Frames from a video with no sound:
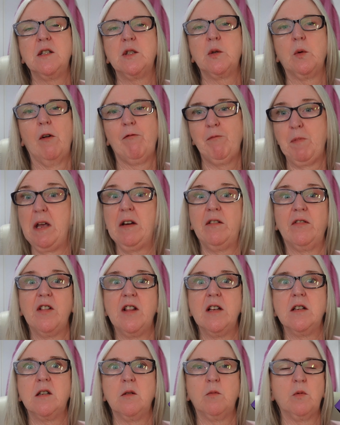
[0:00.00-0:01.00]
So I've paid for
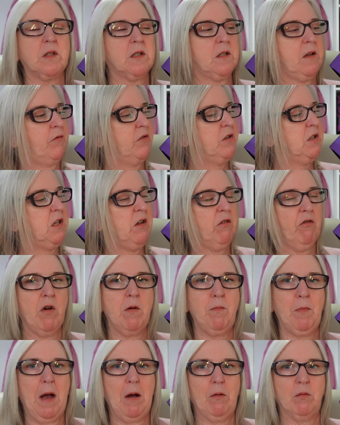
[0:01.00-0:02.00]
this, it was
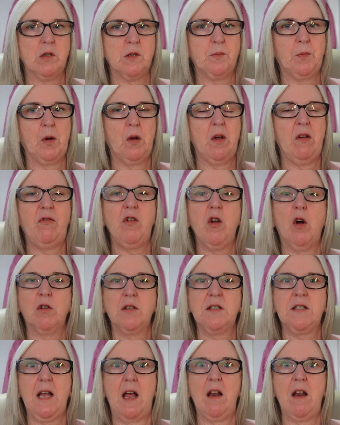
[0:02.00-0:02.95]
£73. But if you're